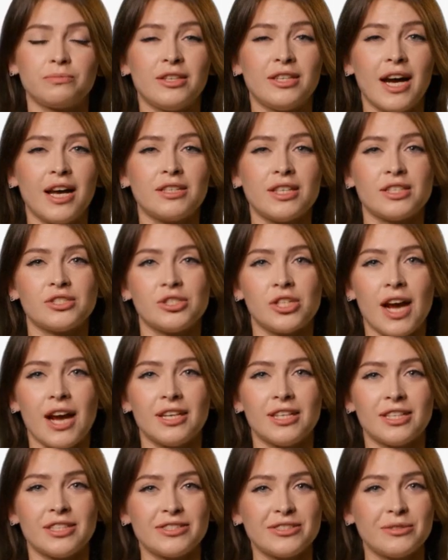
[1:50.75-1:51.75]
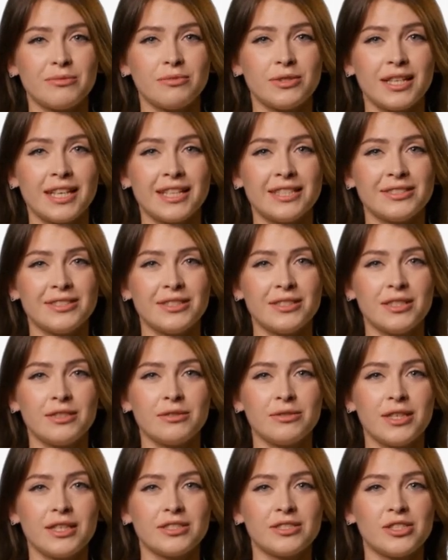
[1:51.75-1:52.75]
Now that tracking is in place,
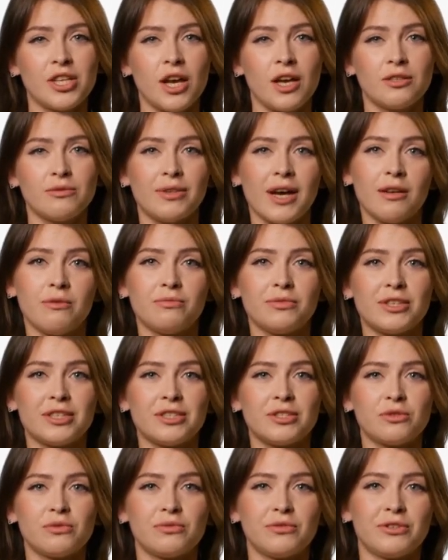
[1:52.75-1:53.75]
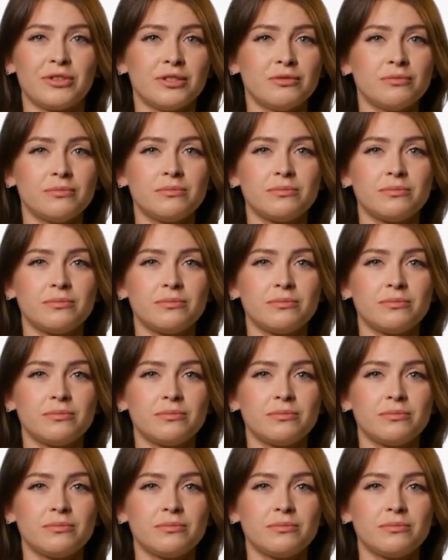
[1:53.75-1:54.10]
let's talk about reuse.